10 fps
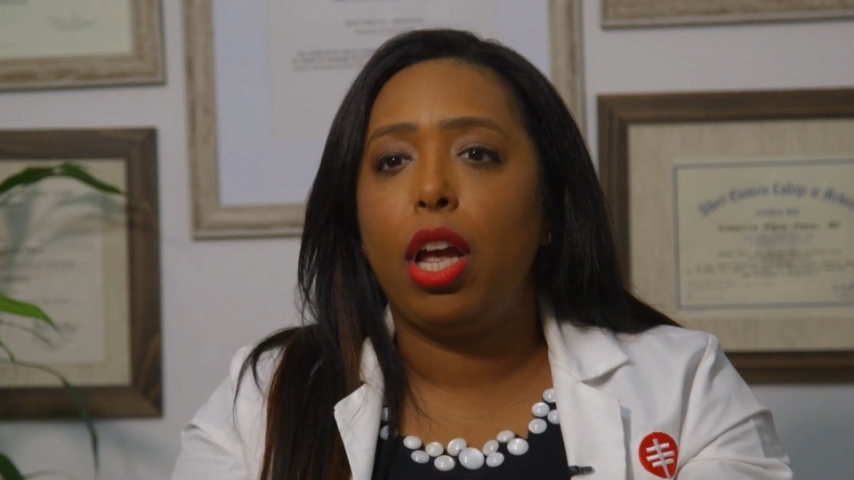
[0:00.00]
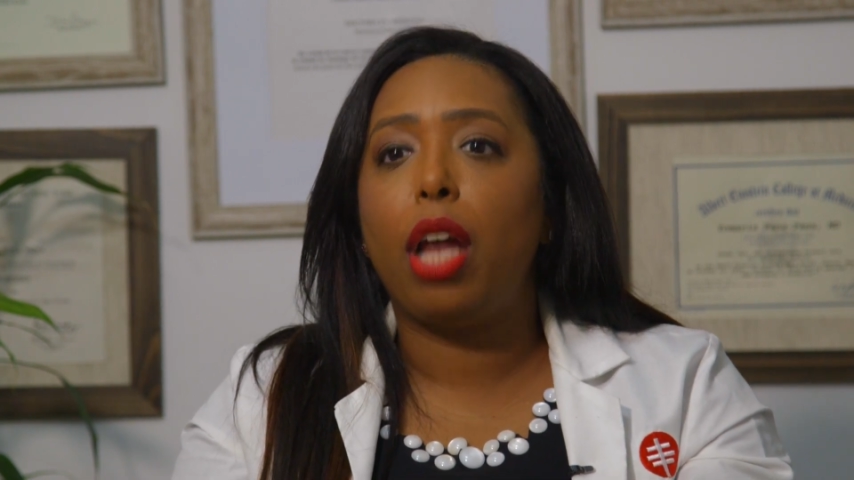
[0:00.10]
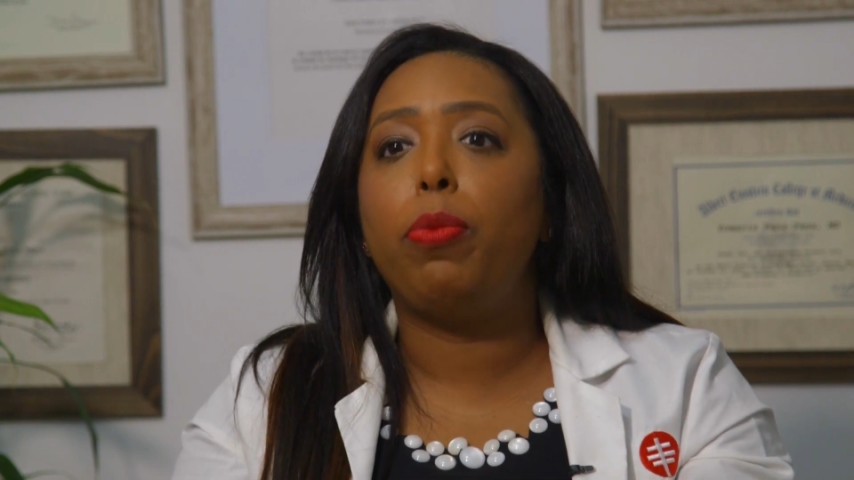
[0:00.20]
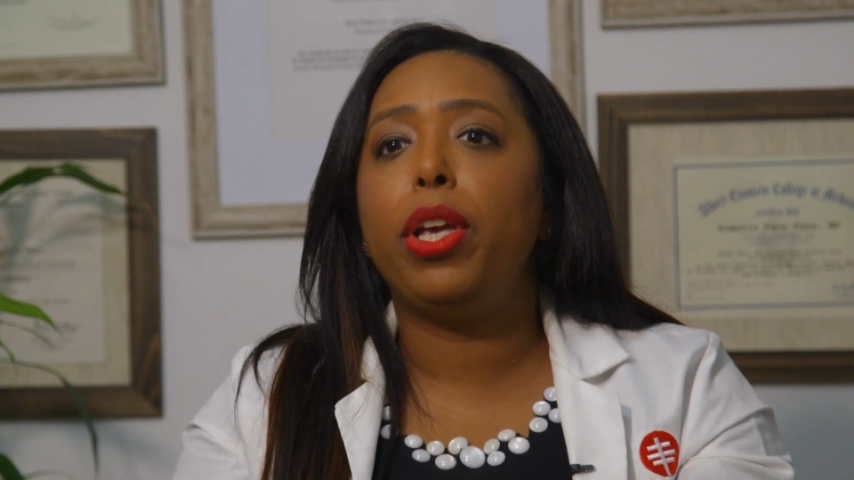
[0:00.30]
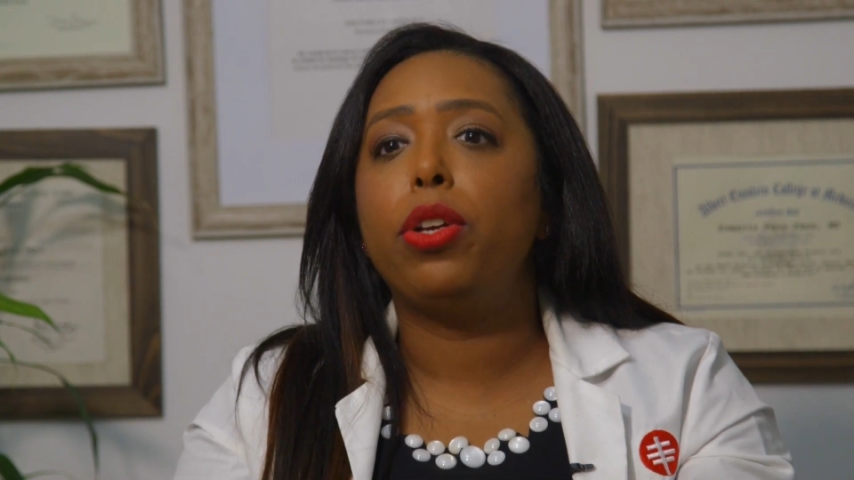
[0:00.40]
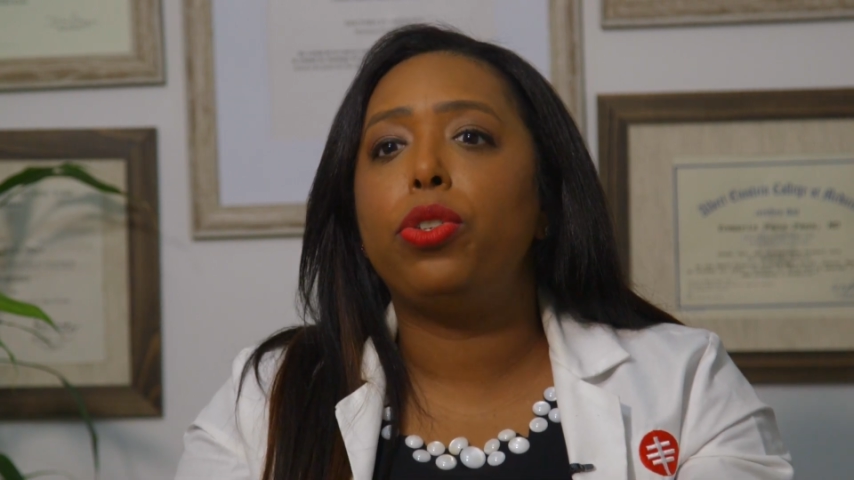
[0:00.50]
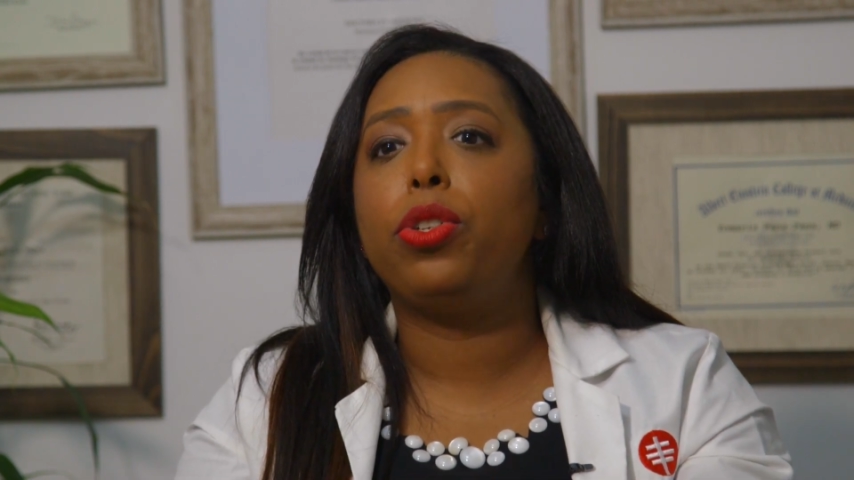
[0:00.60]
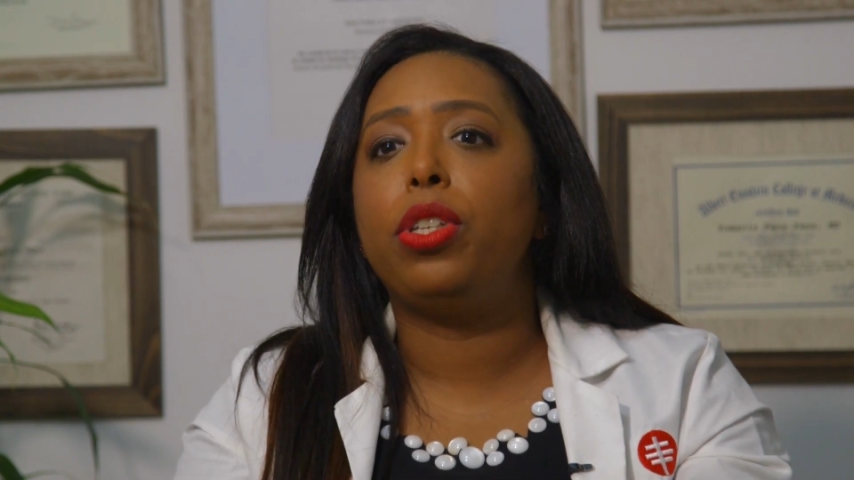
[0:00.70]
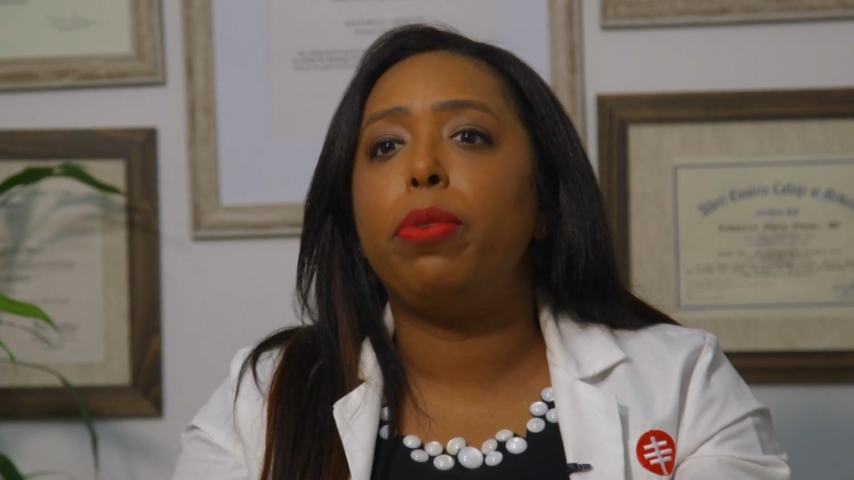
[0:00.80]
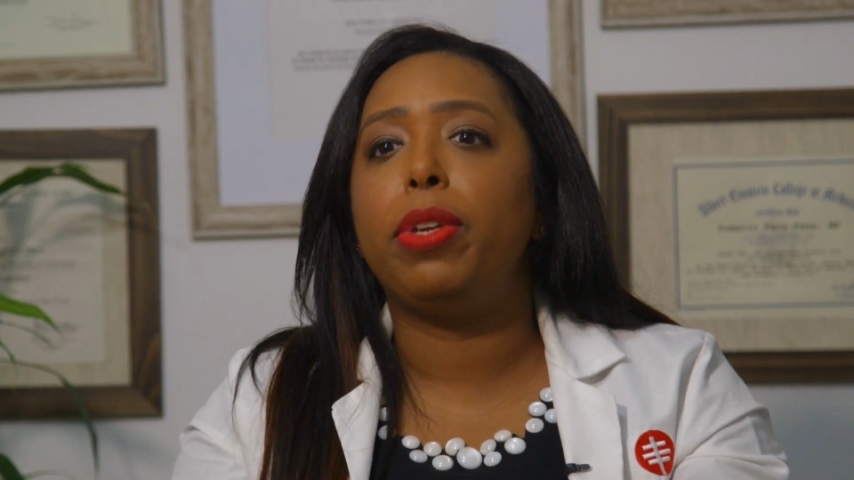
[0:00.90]
and we used to
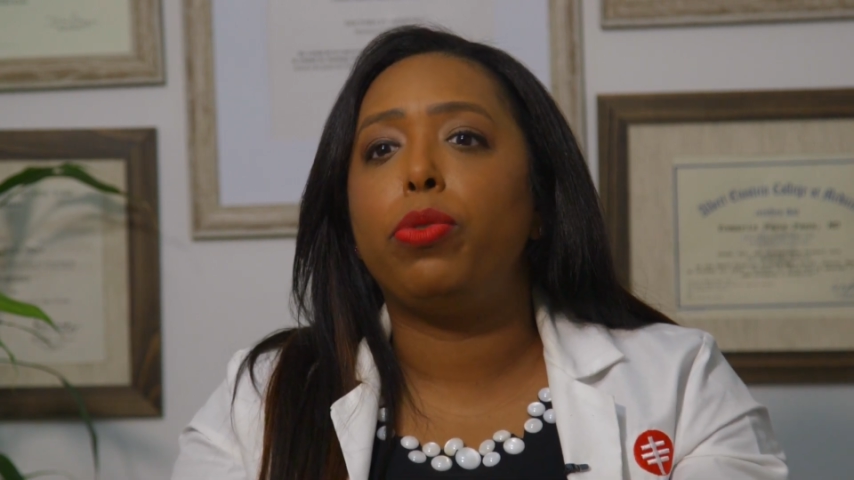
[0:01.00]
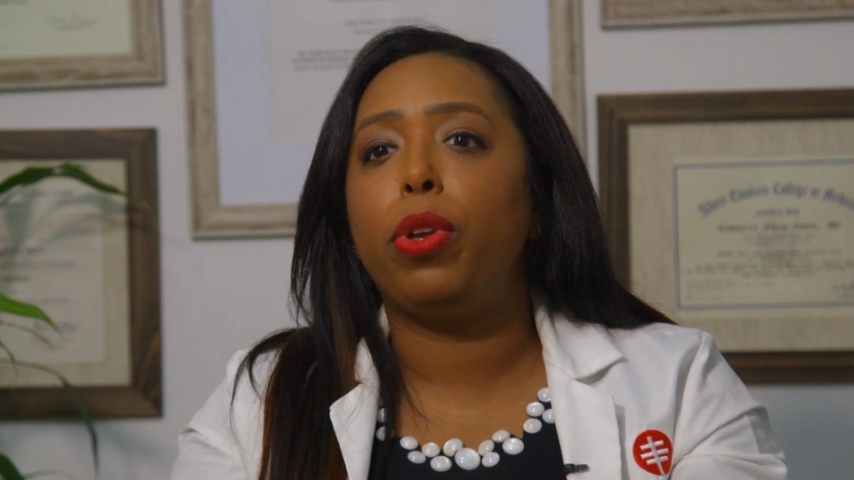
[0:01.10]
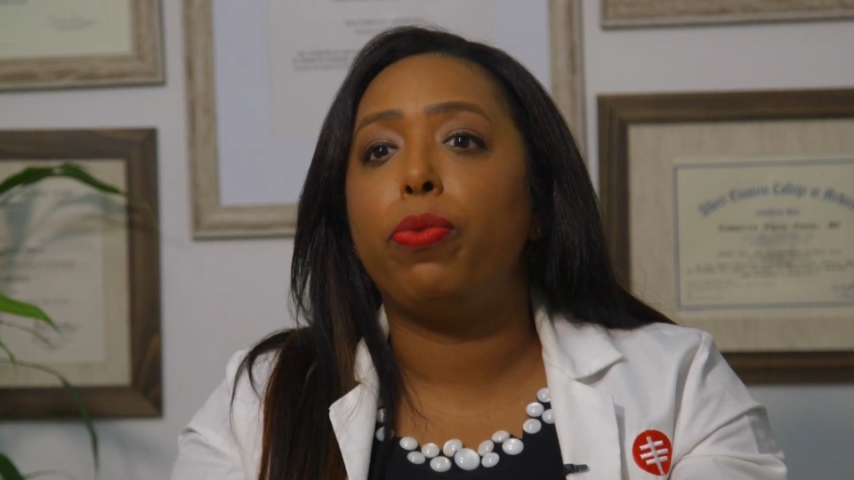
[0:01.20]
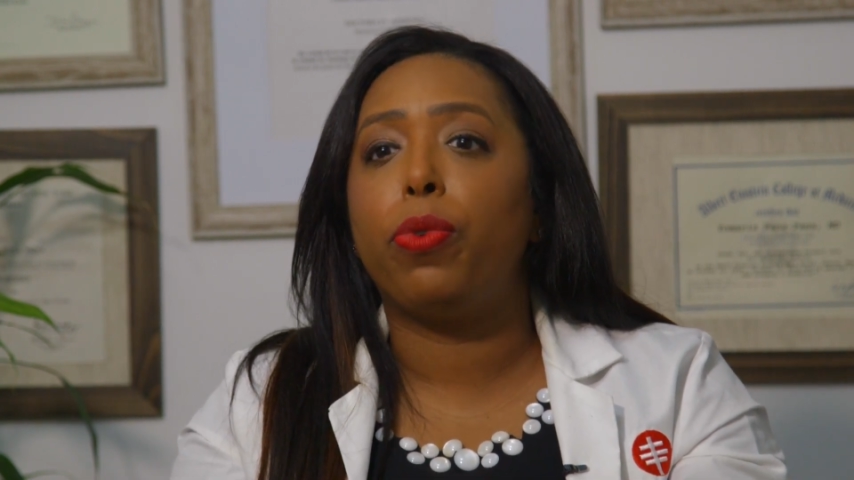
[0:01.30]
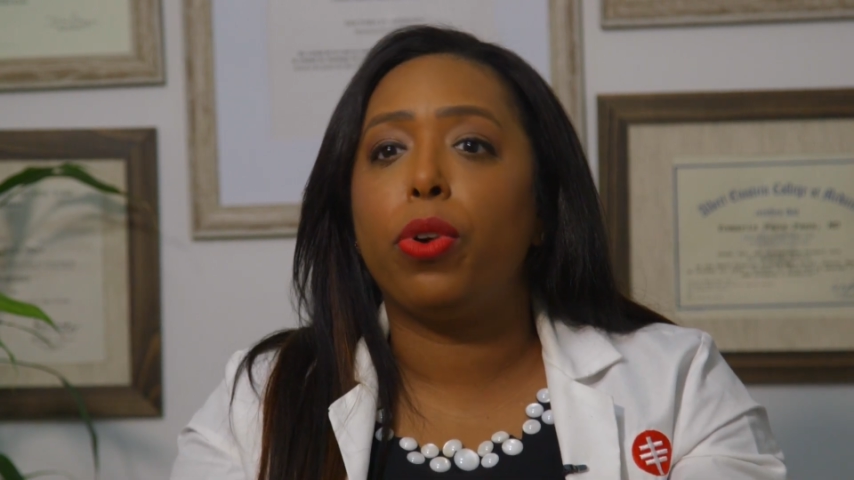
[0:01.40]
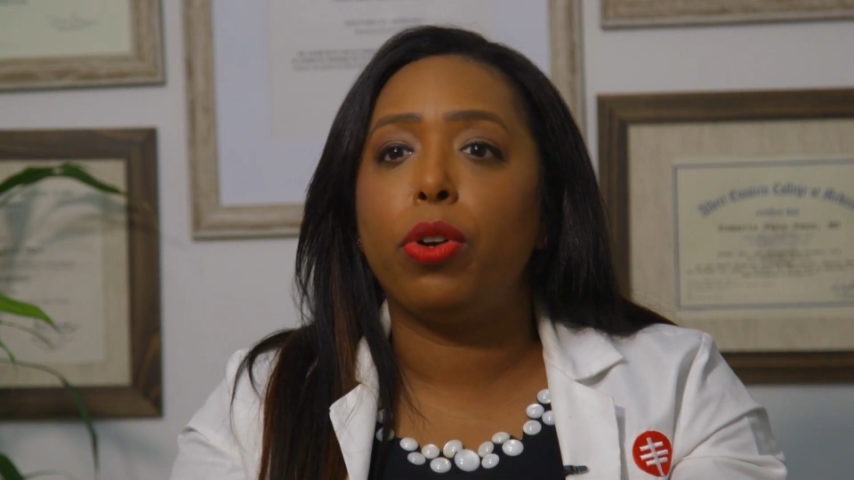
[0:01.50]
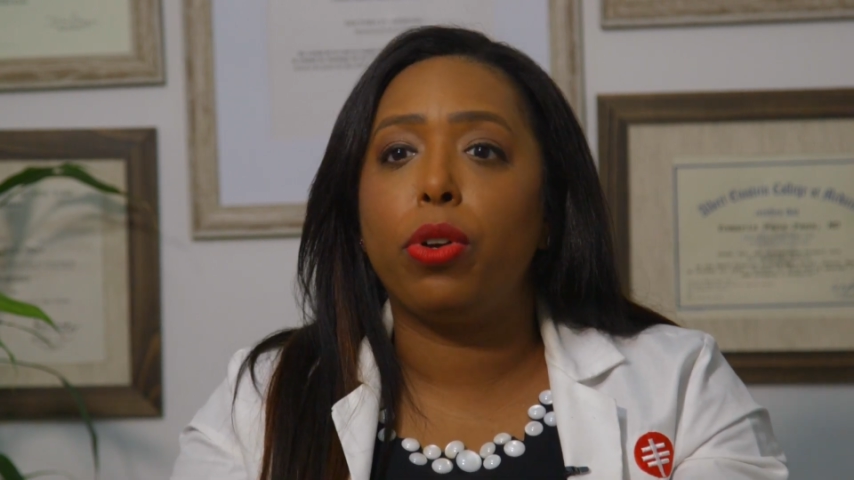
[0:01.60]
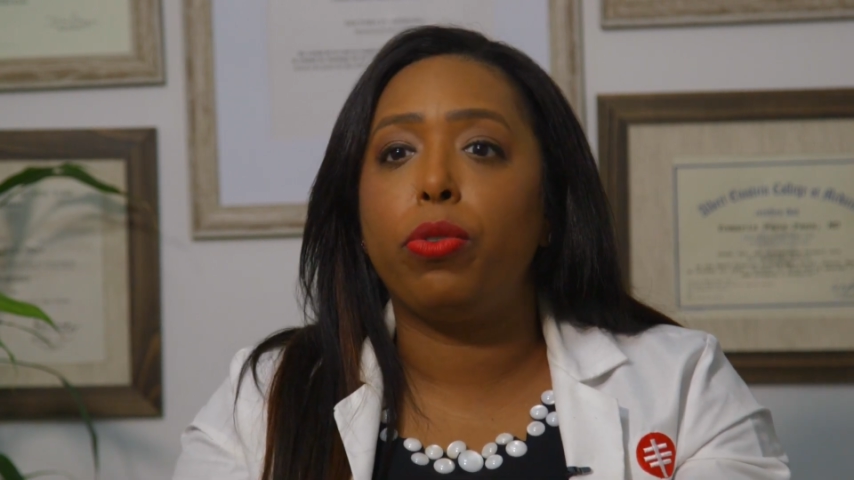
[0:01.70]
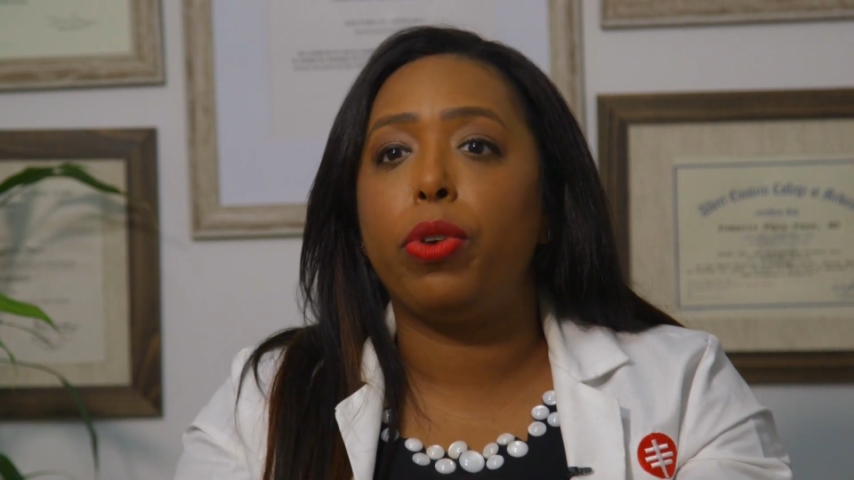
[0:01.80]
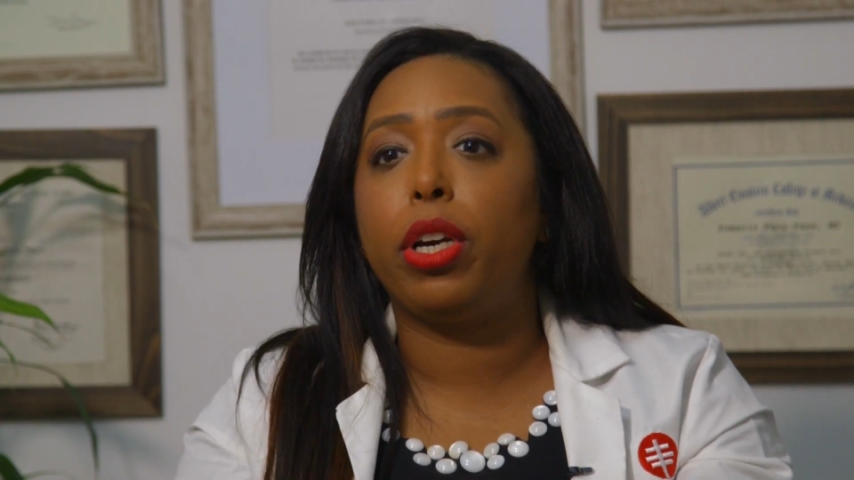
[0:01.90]
see between
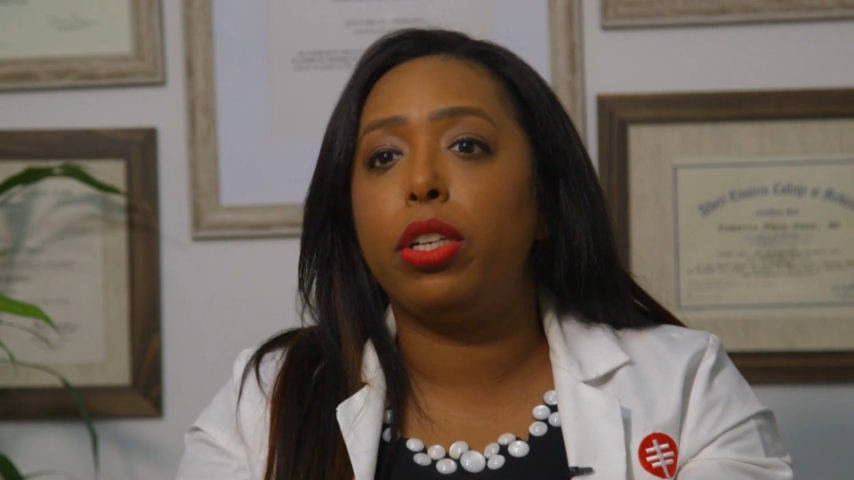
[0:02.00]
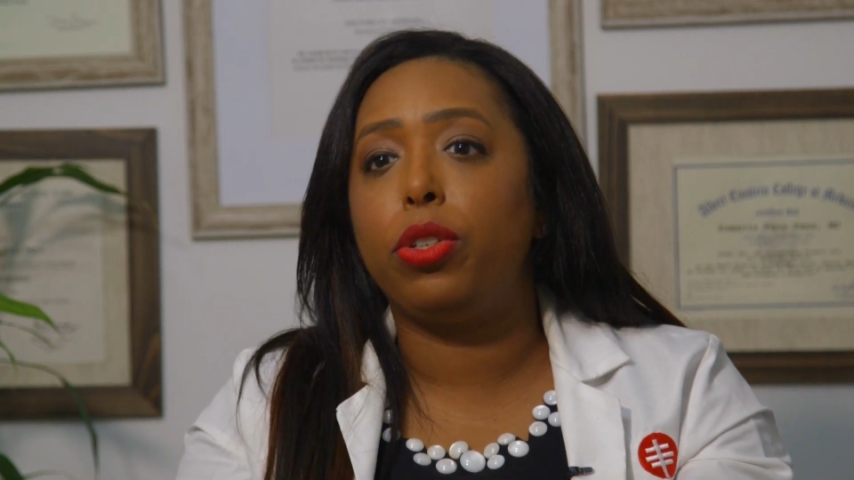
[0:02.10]
400